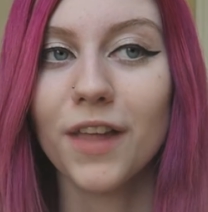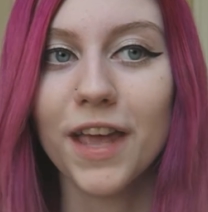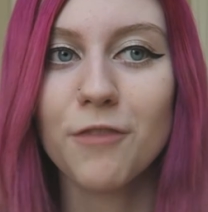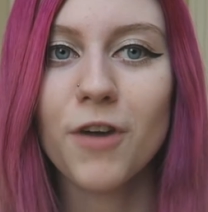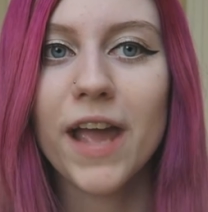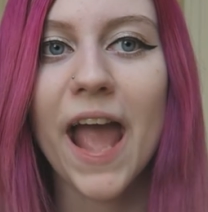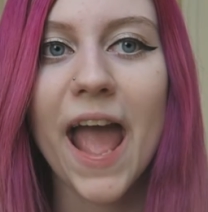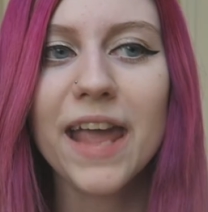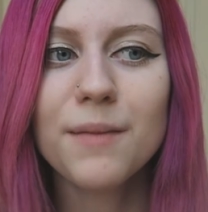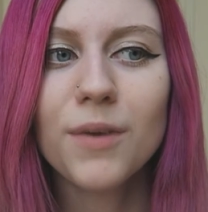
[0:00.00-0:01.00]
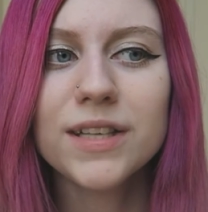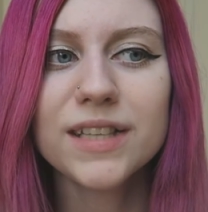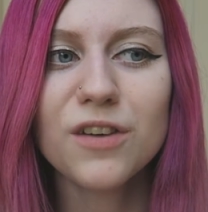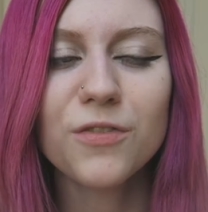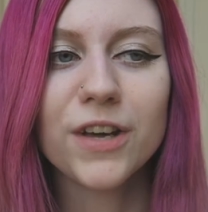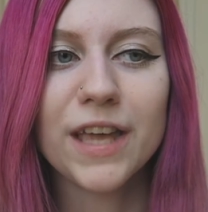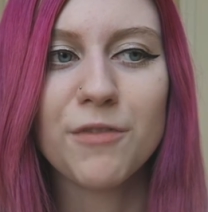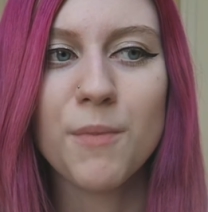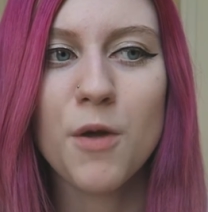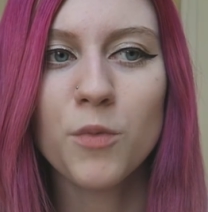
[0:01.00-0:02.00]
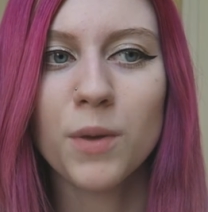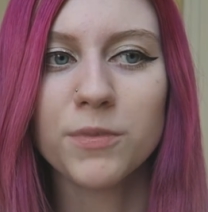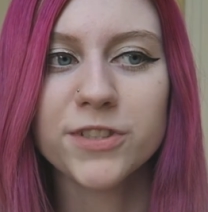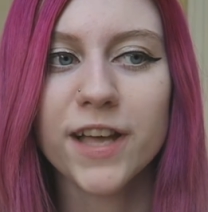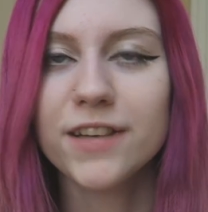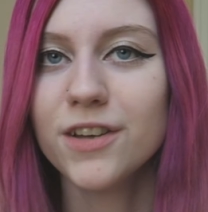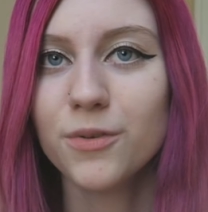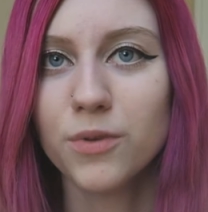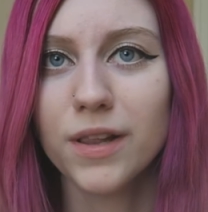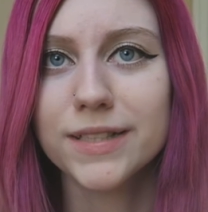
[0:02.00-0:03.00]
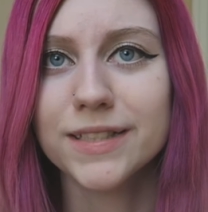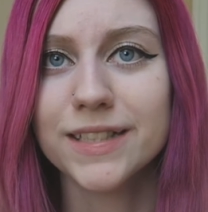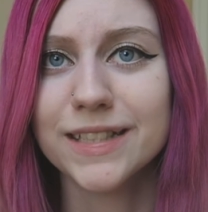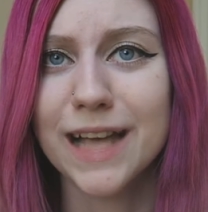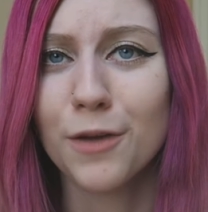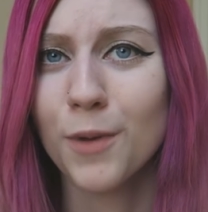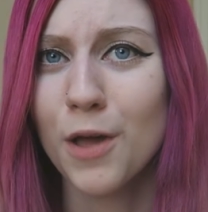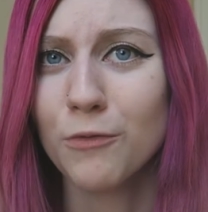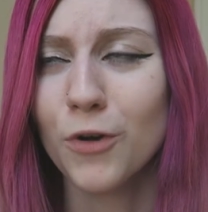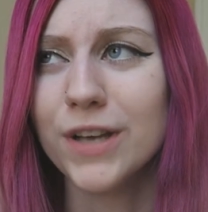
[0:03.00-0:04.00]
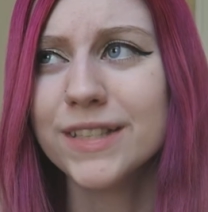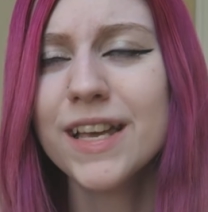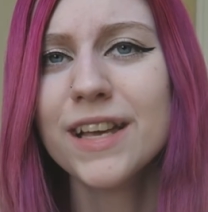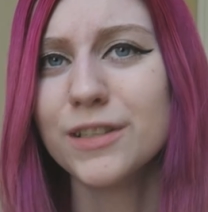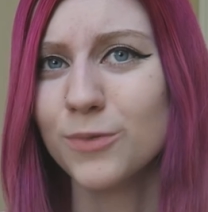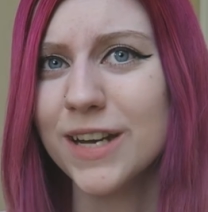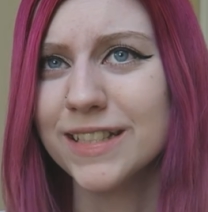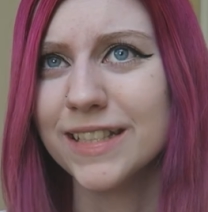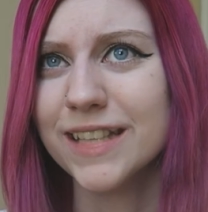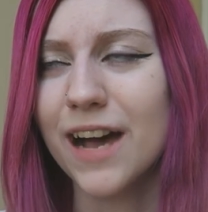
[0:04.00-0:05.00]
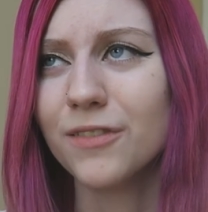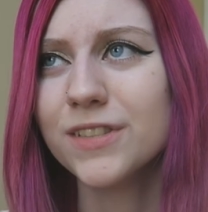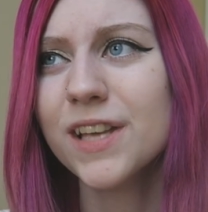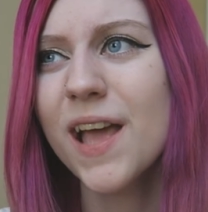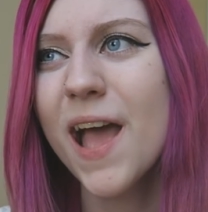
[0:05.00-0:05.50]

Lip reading: Like, if I hate myself at a given moment, I'm just like, I don't want to listen to the sound of my own voice, as weird as it sounds.